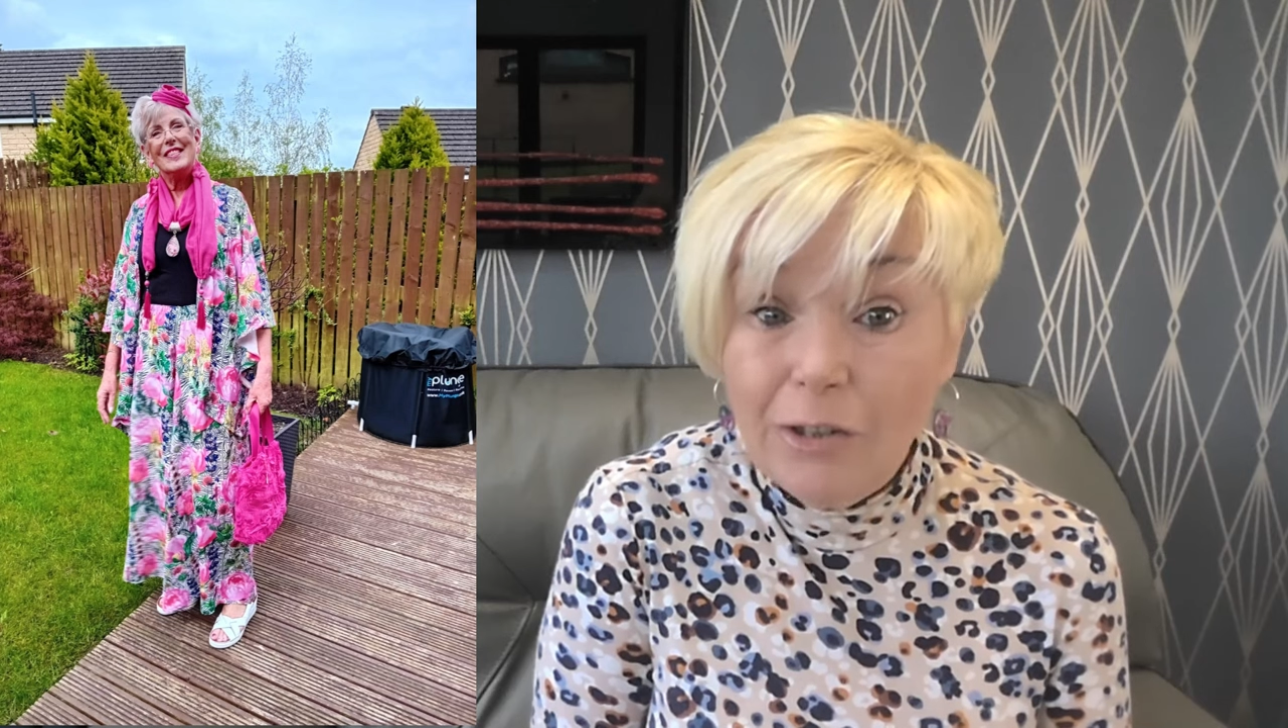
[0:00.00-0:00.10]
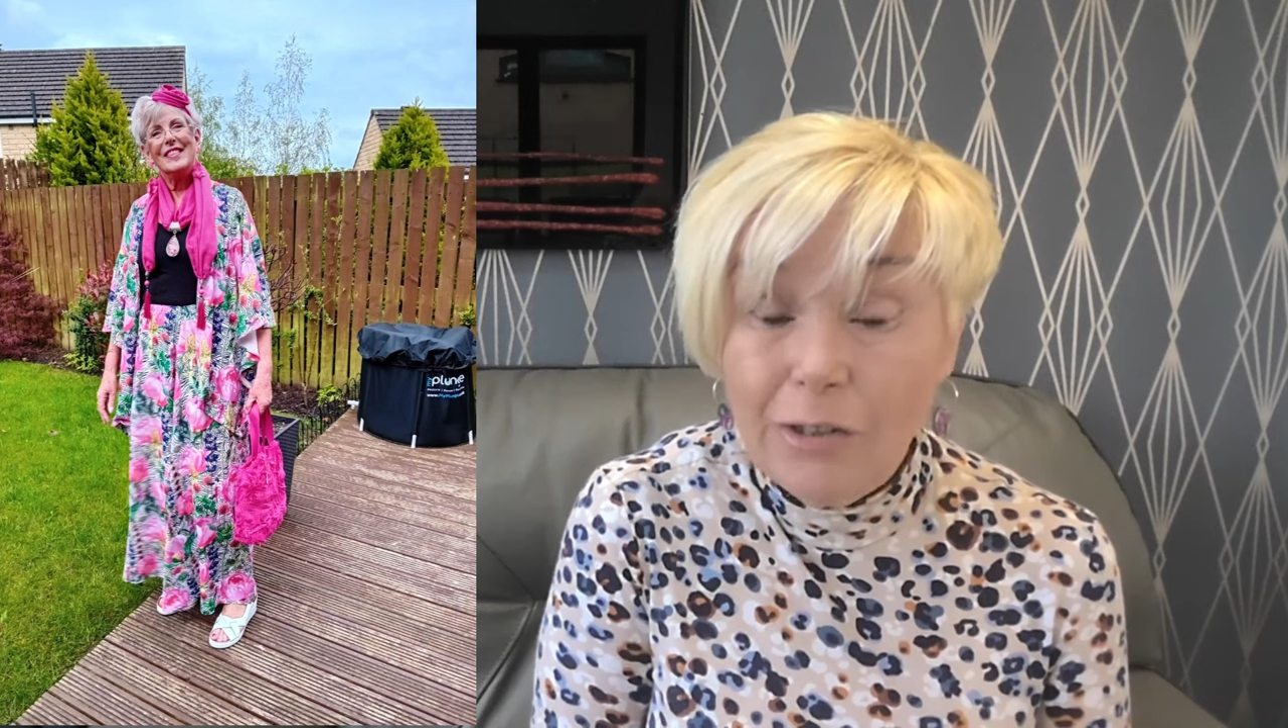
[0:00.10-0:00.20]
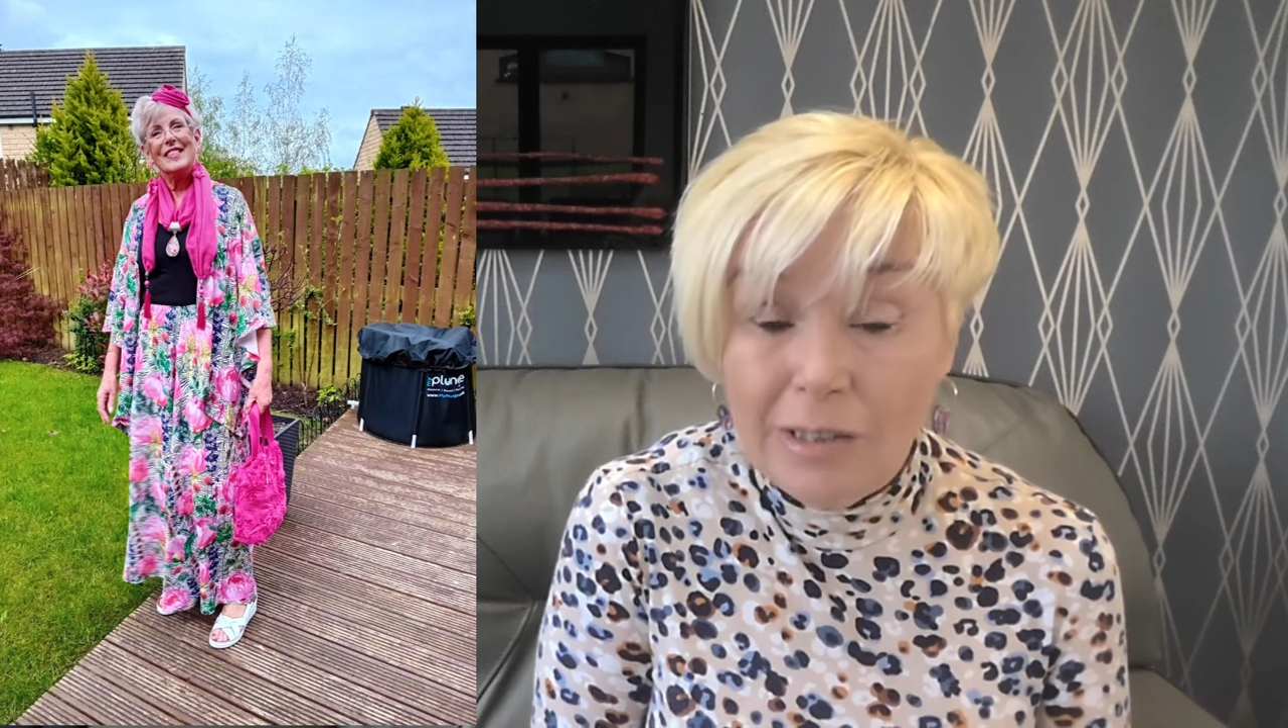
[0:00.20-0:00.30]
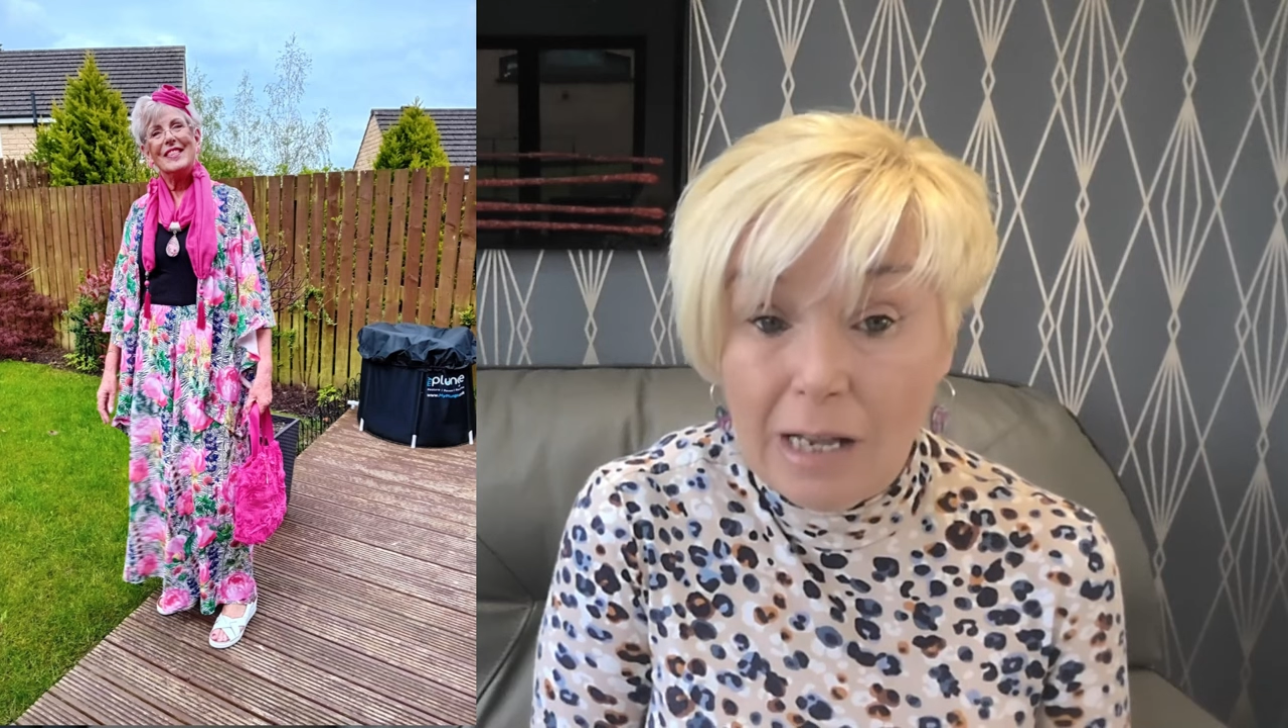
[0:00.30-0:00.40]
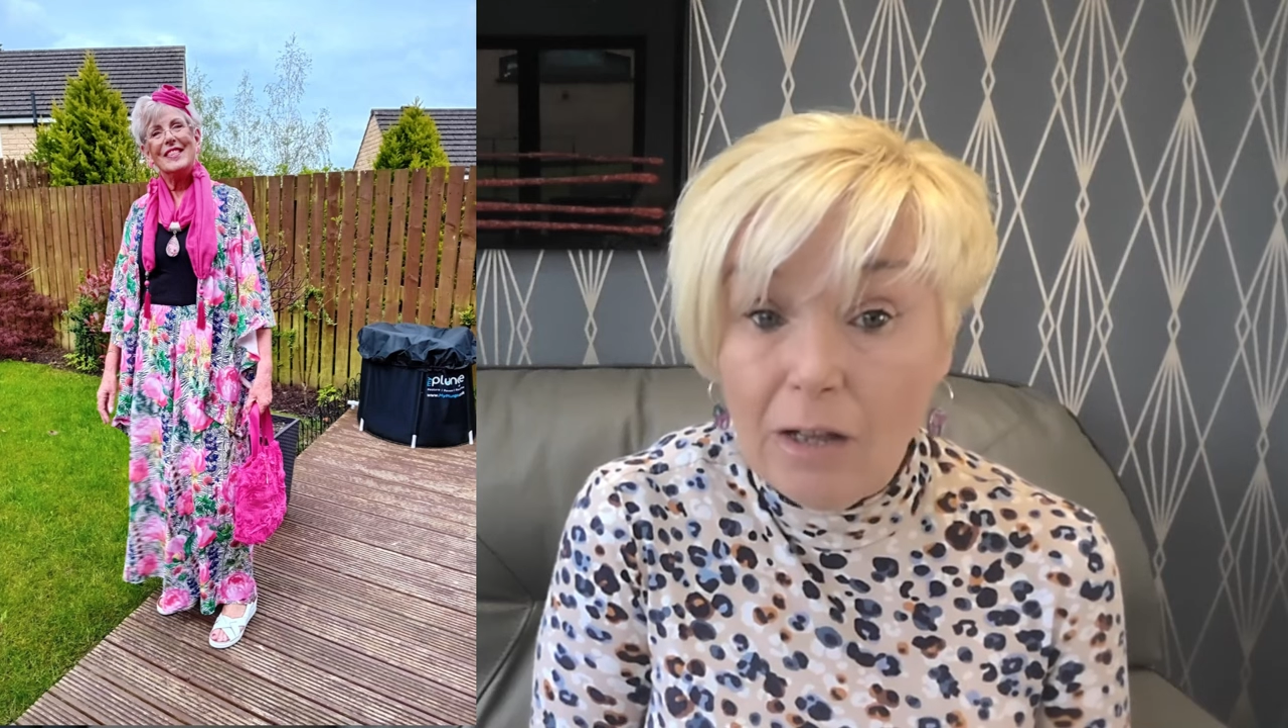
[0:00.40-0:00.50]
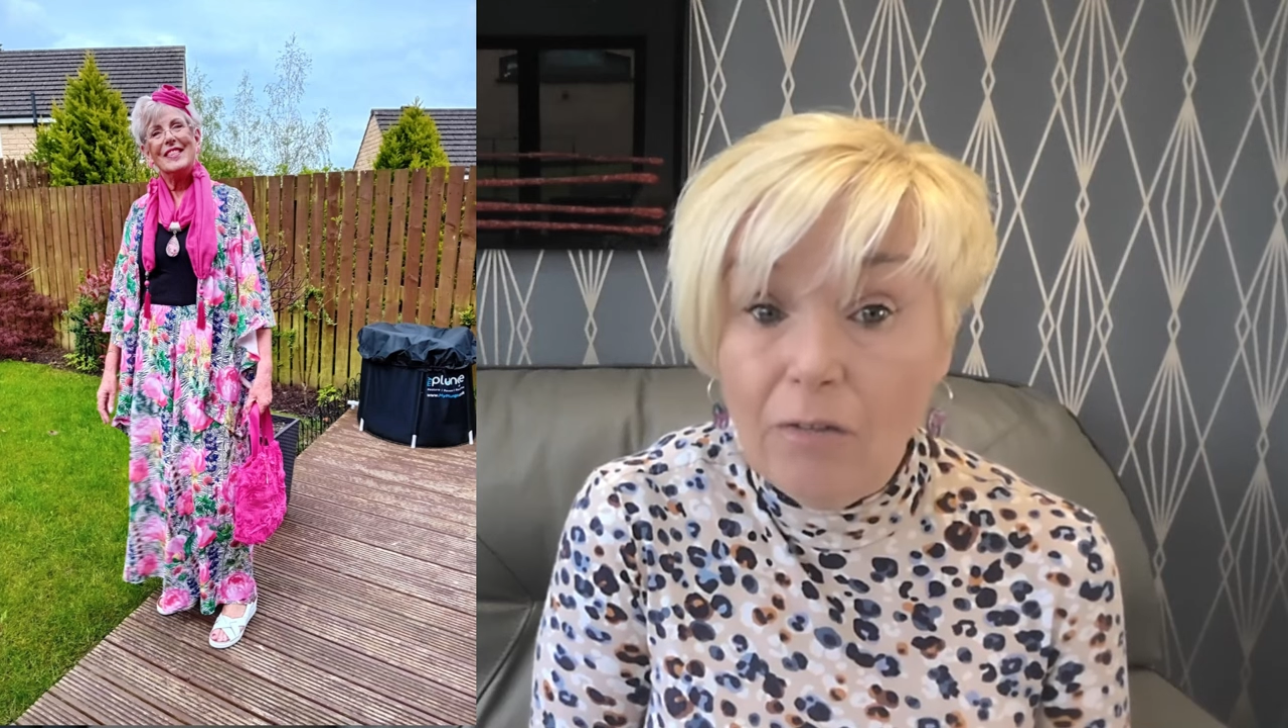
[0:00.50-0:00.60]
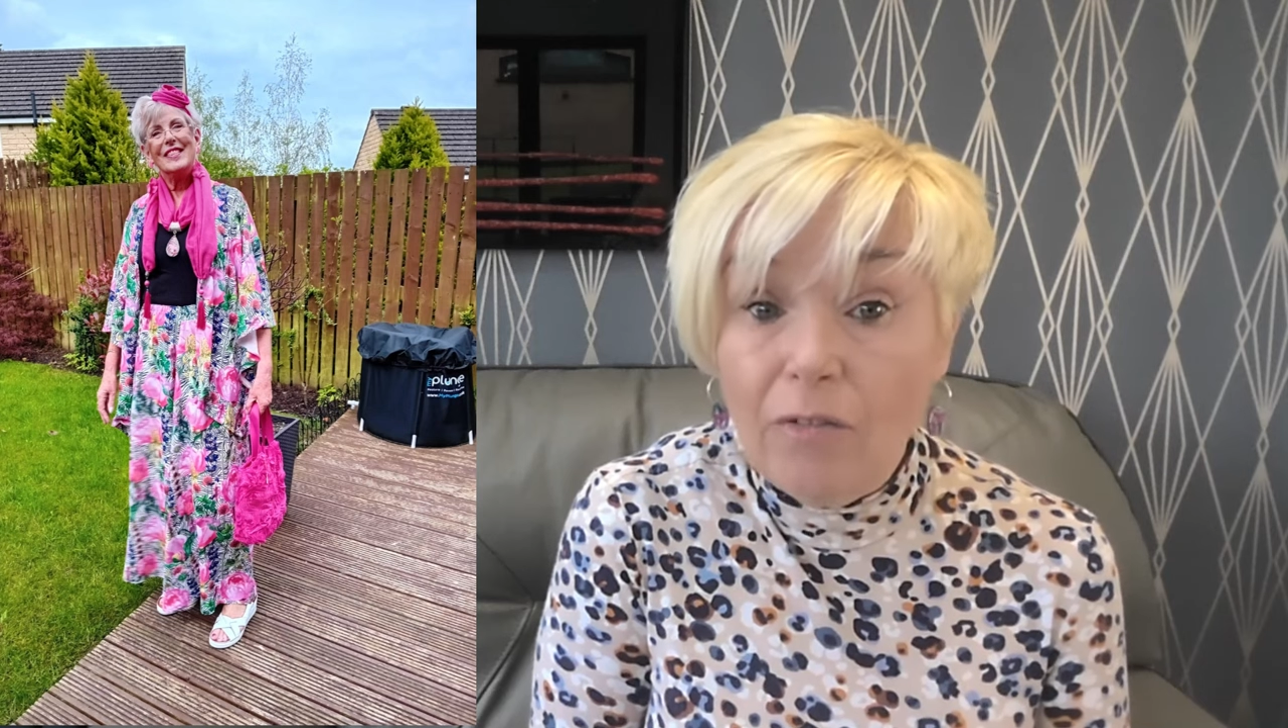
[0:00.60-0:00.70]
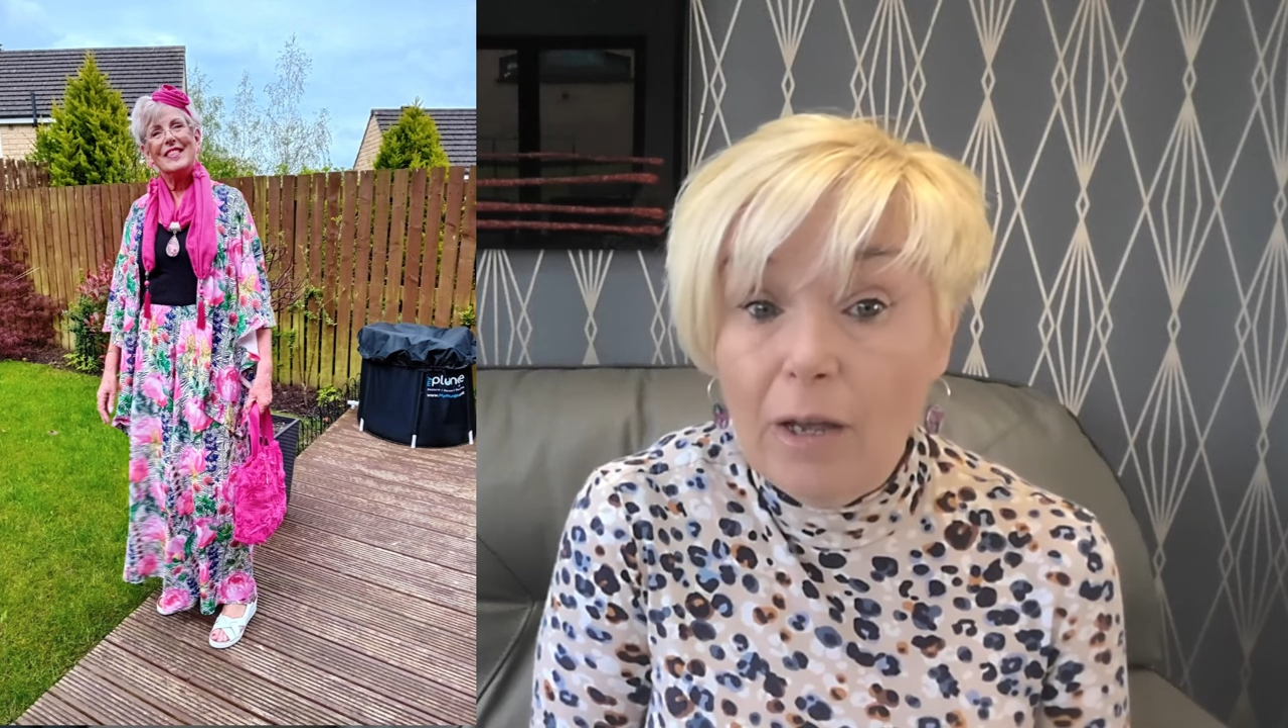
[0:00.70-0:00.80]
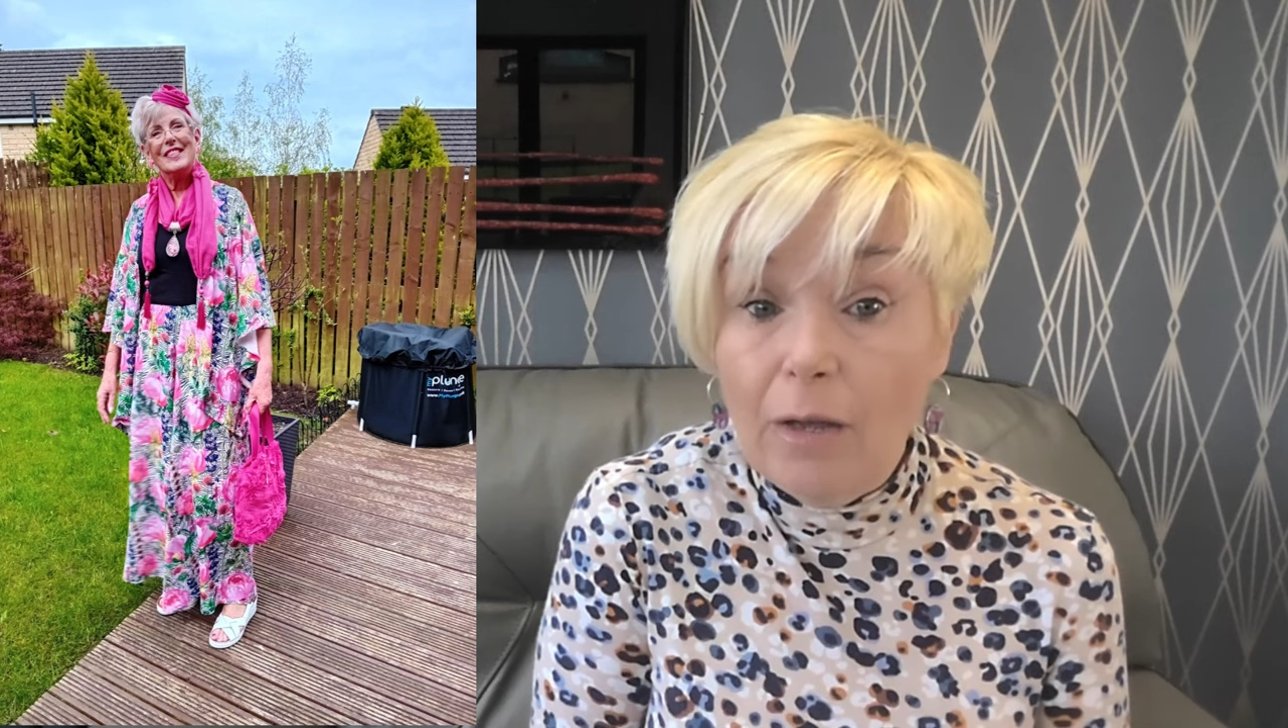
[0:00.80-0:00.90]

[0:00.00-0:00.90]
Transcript: herself